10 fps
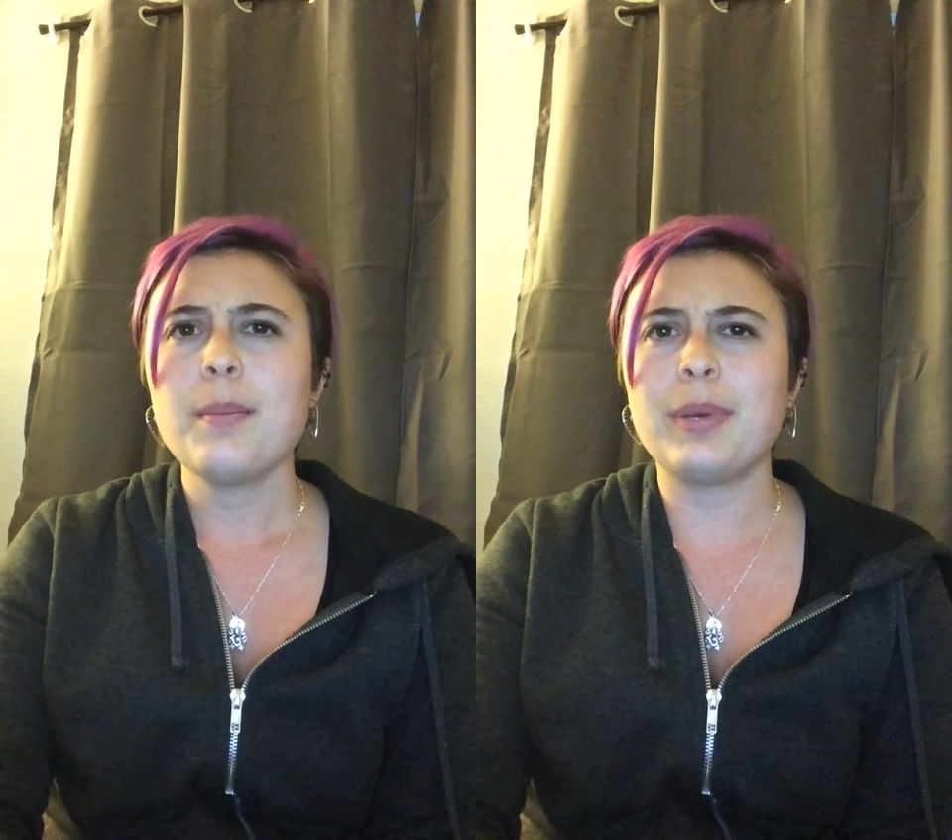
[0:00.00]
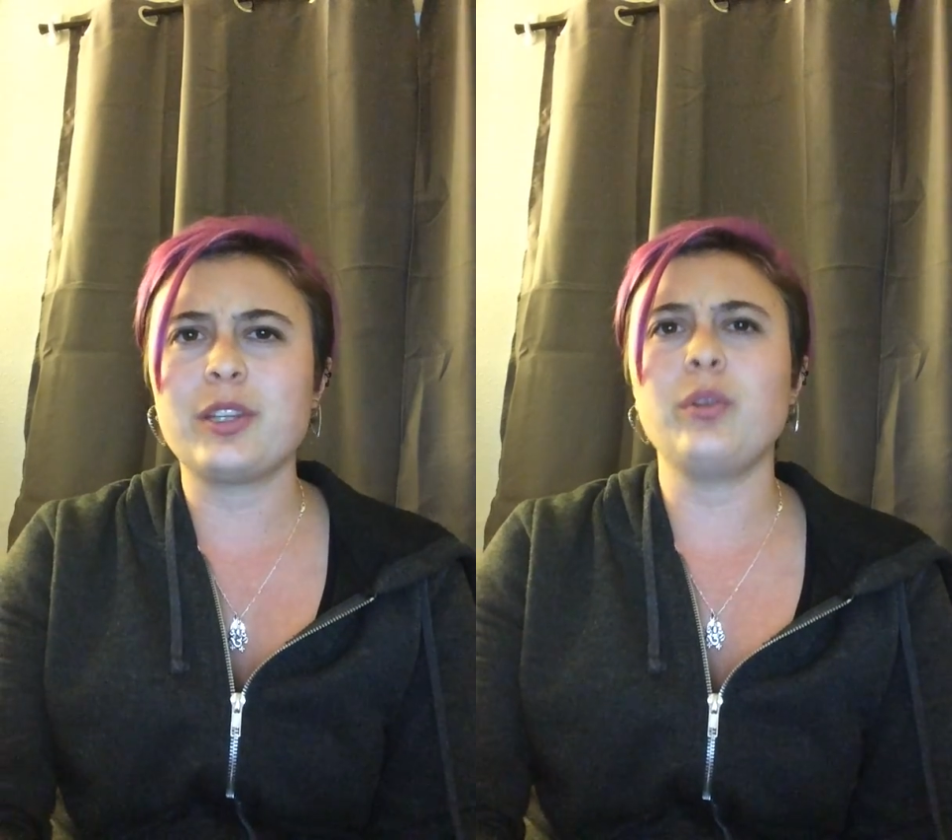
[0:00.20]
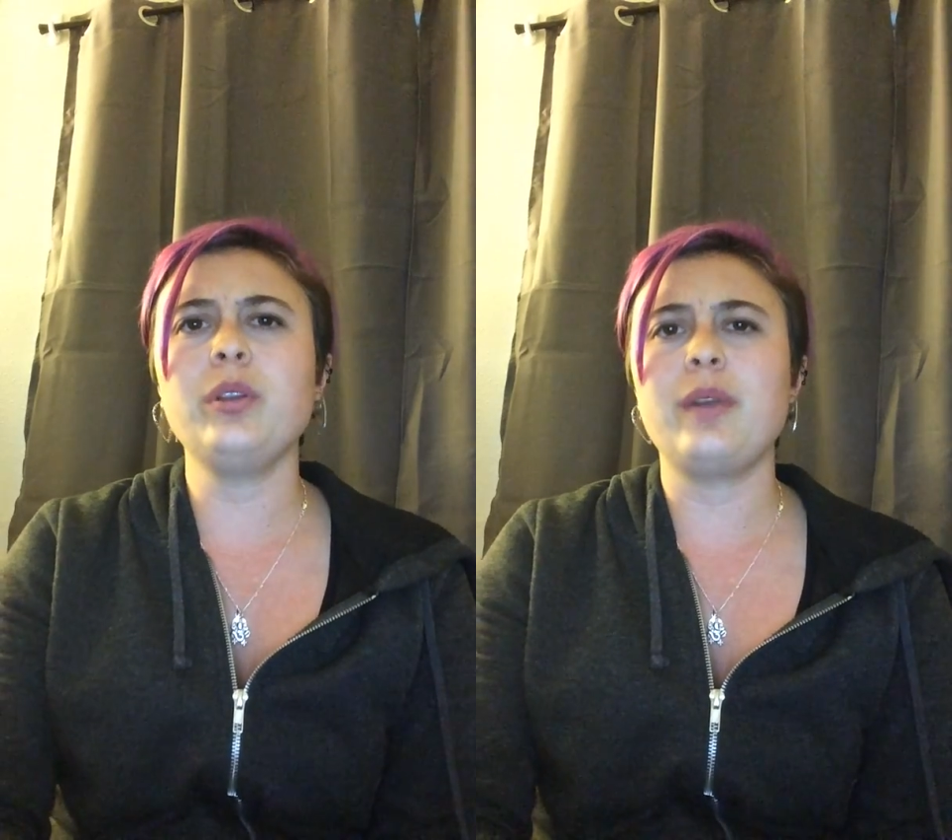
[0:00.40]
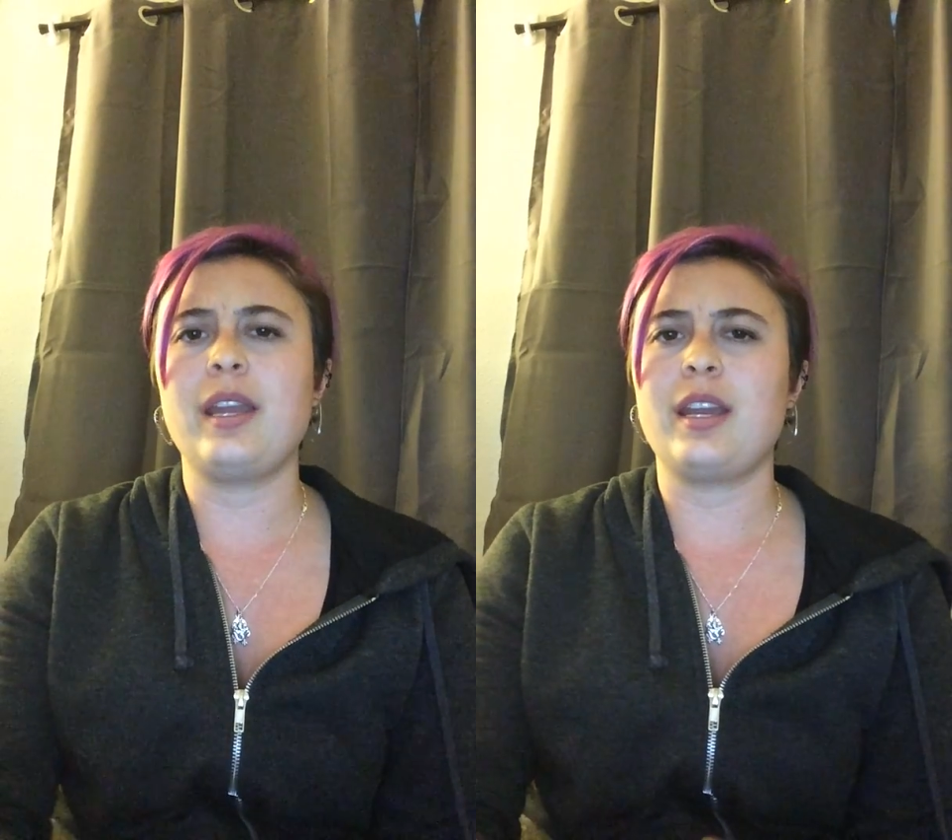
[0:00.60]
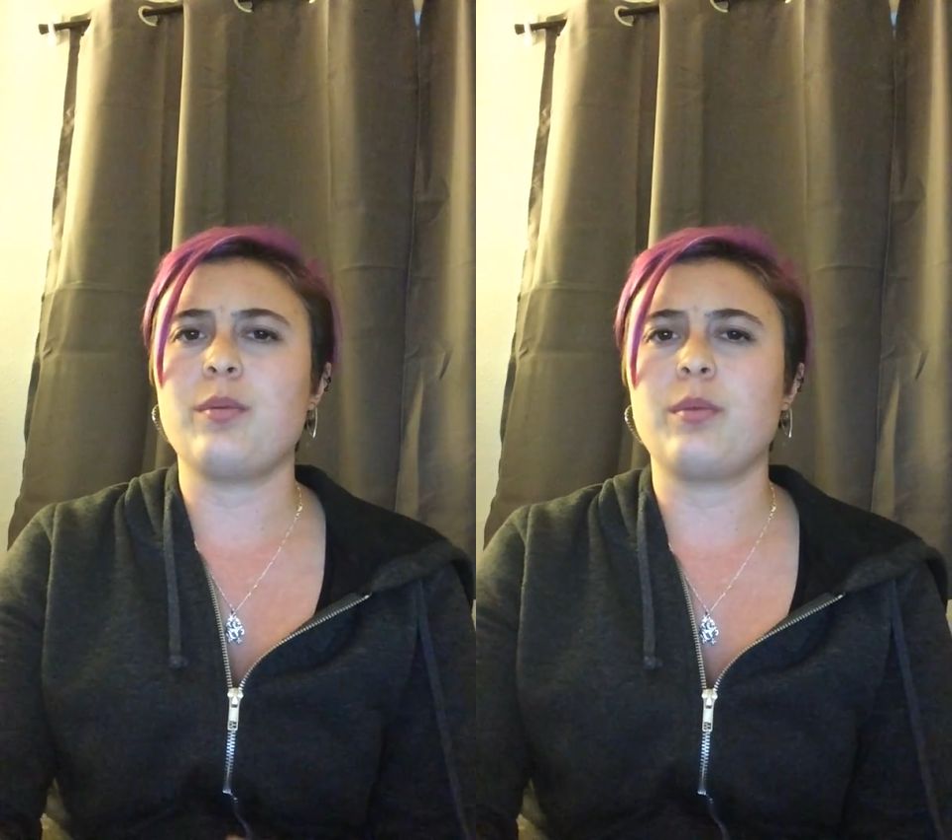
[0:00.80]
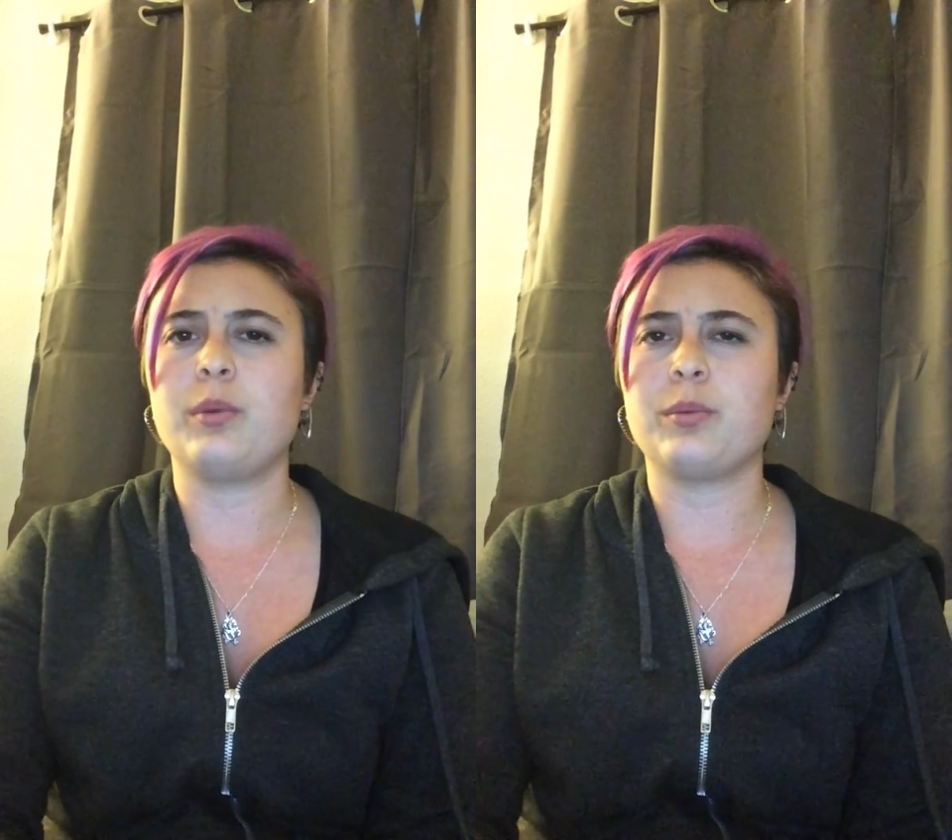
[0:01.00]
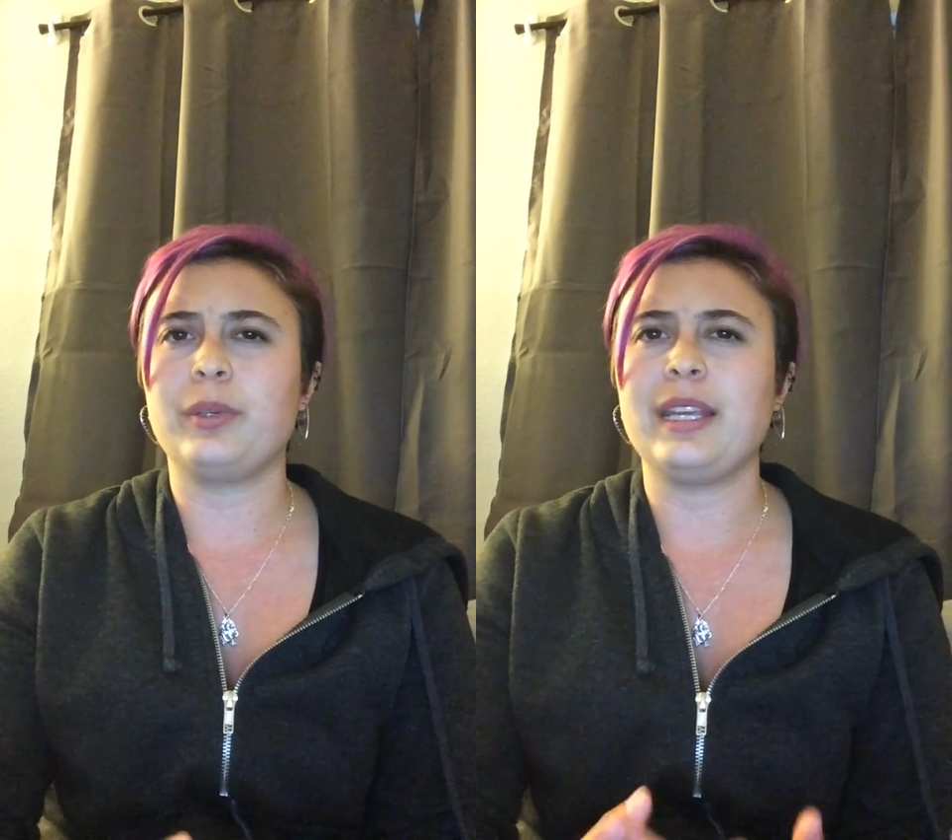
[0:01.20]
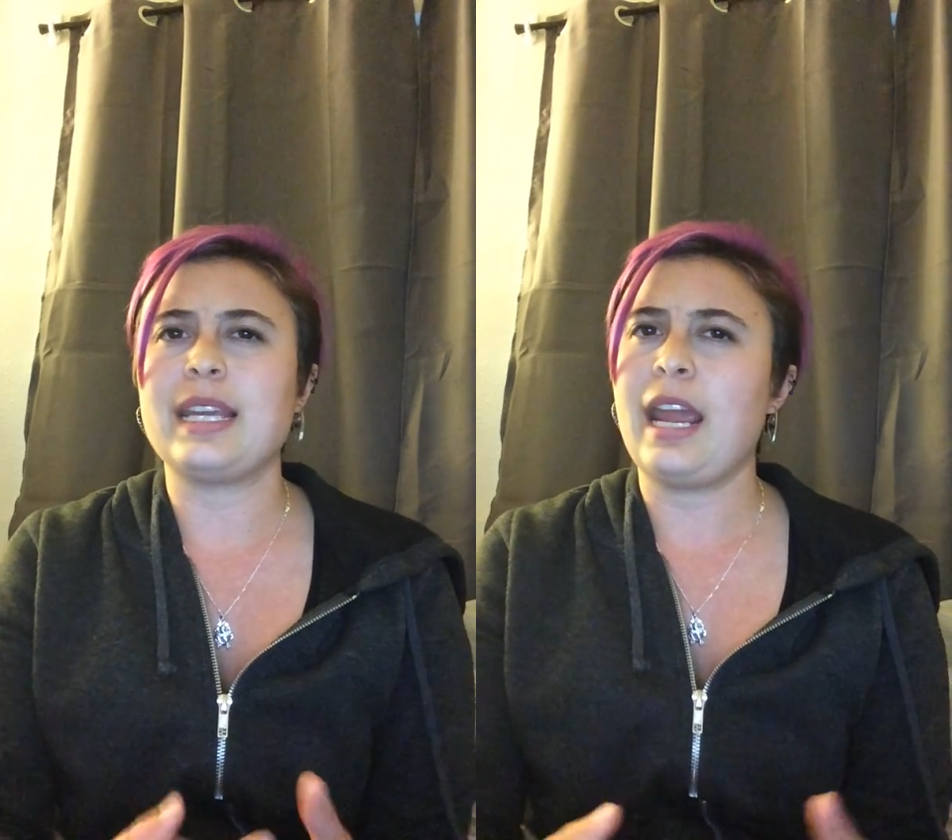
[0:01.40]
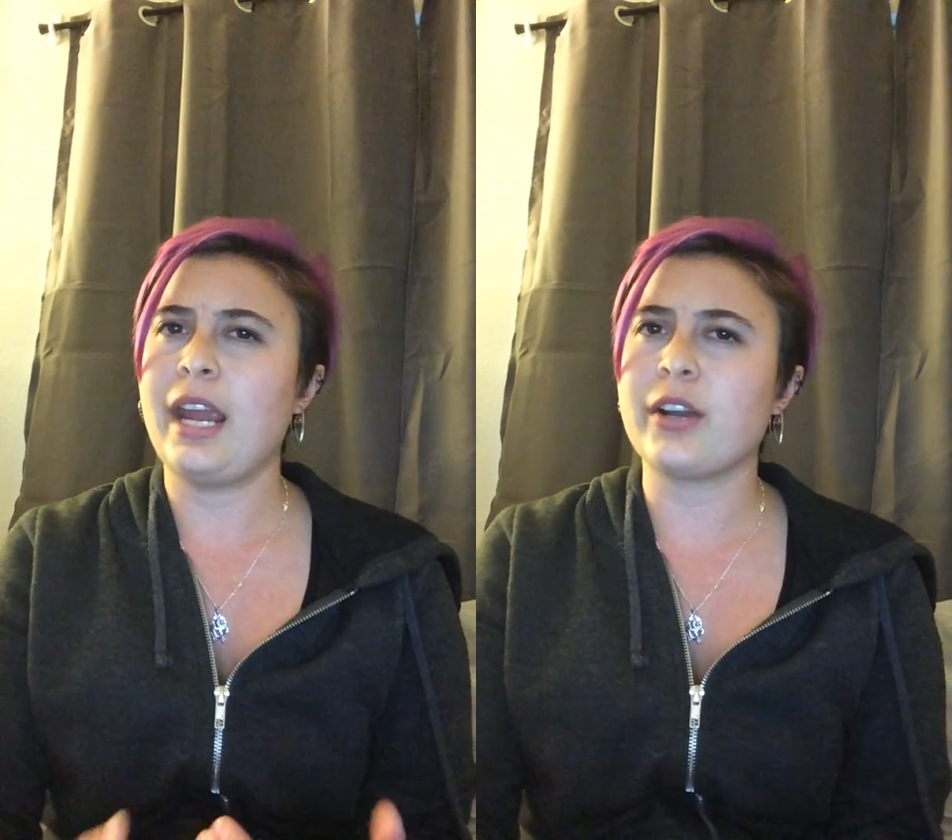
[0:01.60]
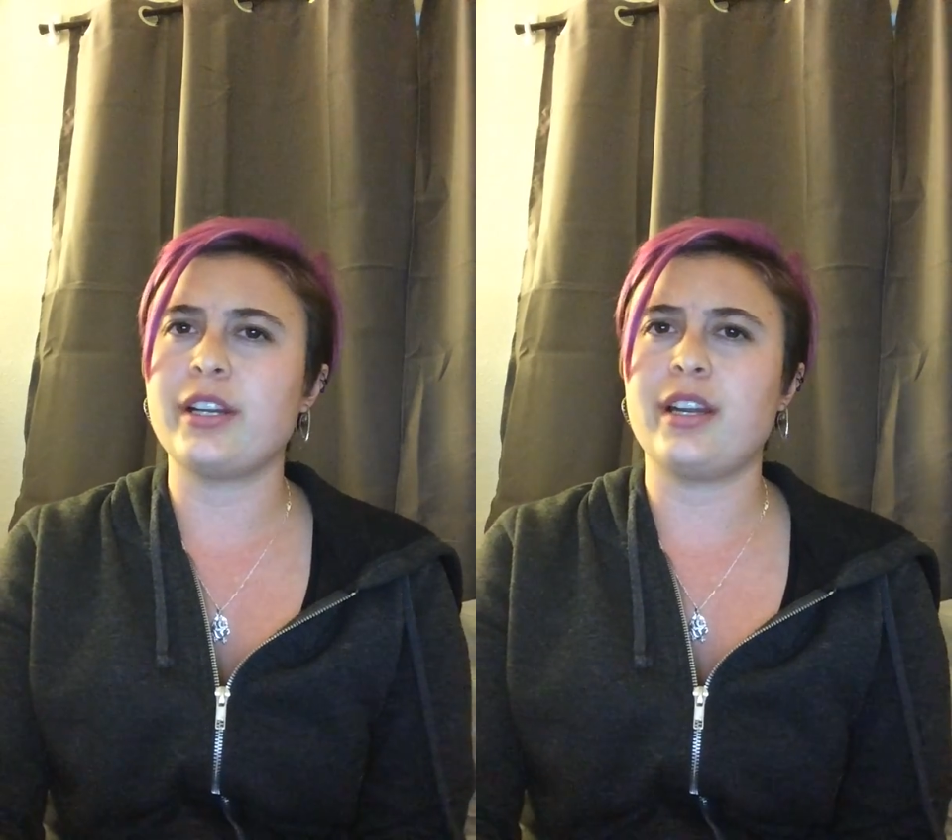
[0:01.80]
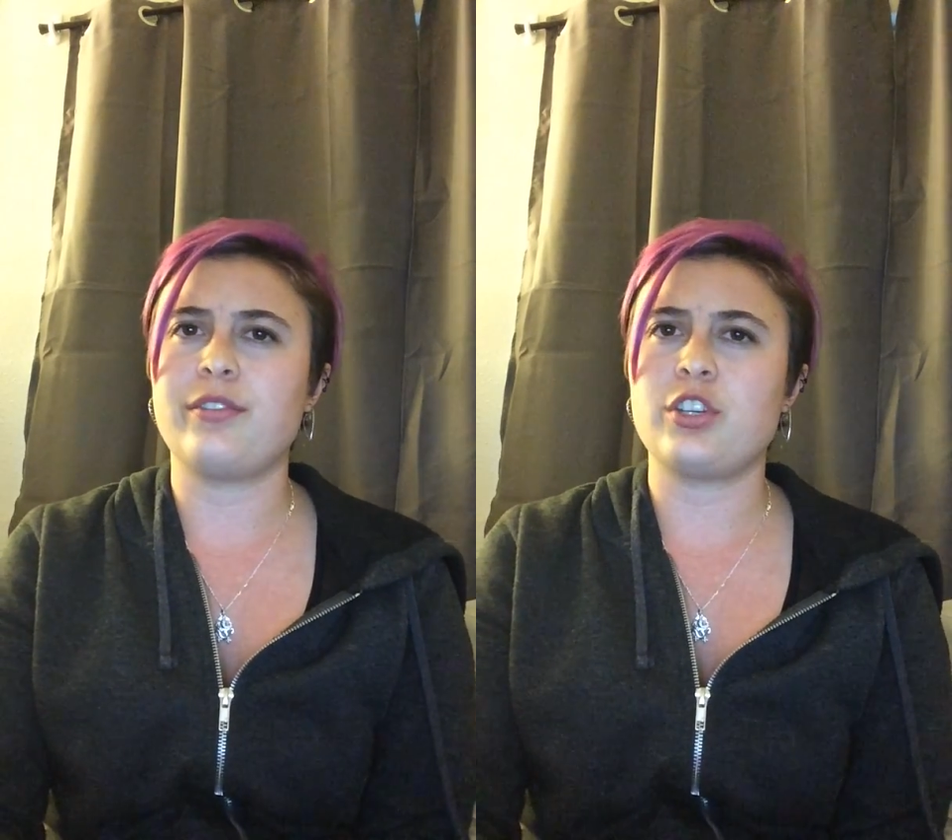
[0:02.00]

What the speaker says: But the only way anyone will really care enough